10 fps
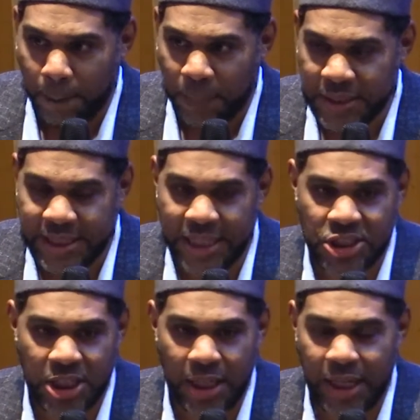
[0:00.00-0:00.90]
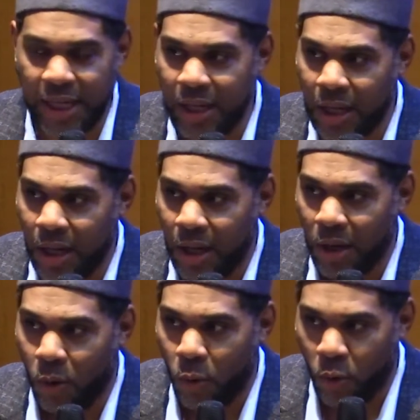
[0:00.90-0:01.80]
potentially
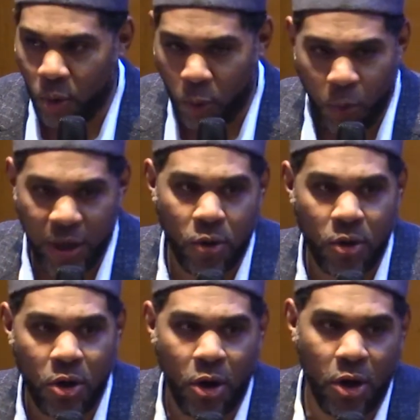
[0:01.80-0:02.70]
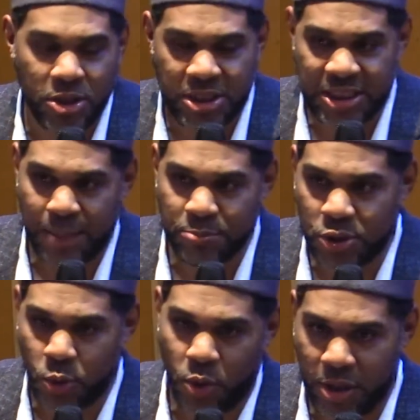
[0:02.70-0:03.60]
or will cause some
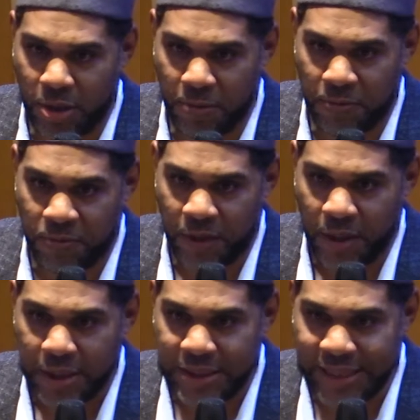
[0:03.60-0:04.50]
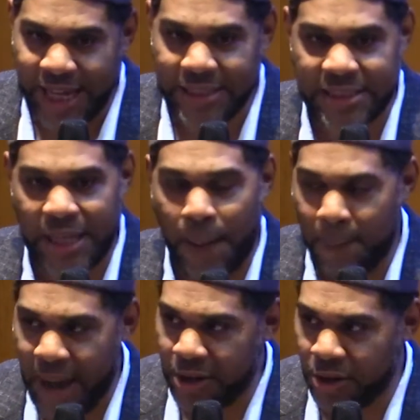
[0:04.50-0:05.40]
sort of, not just a
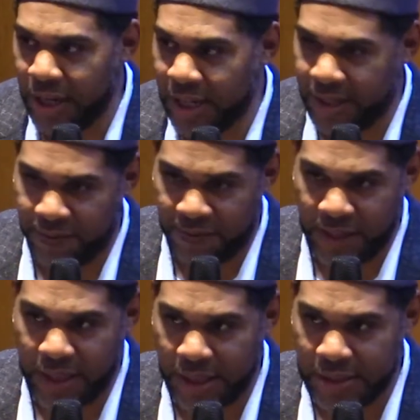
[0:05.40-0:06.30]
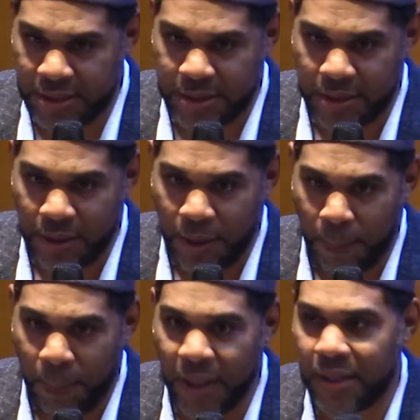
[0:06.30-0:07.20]
minor inconvenience,
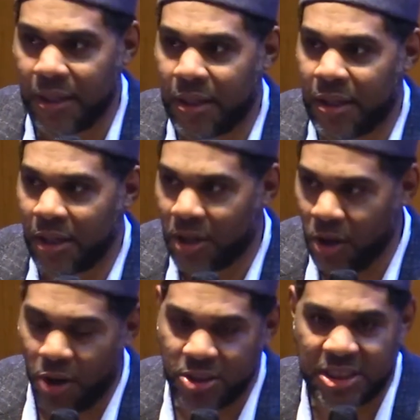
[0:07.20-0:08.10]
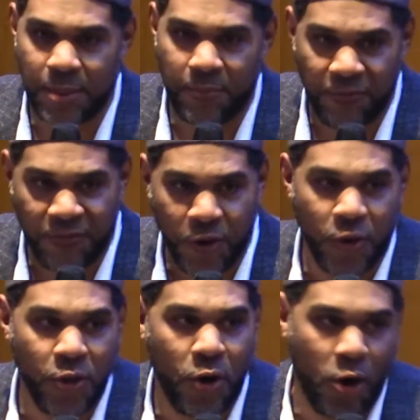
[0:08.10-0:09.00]
but could cause some
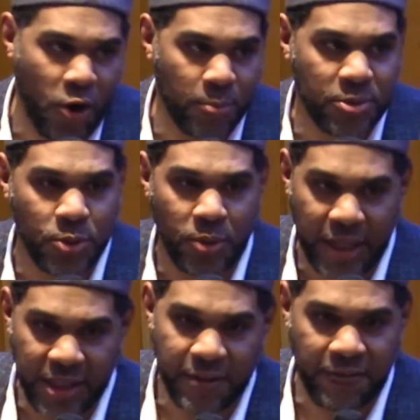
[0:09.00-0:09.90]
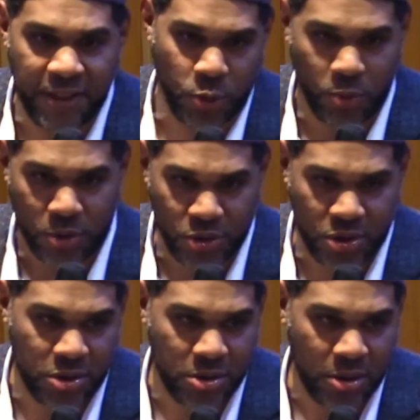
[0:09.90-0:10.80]
further harm to
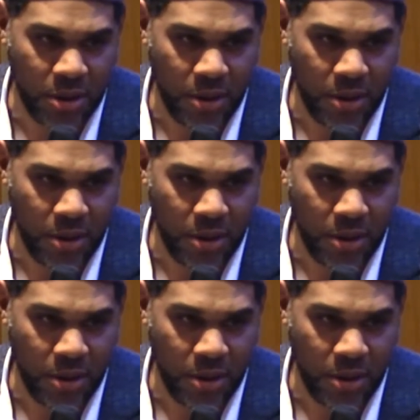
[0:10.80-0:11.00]
individuals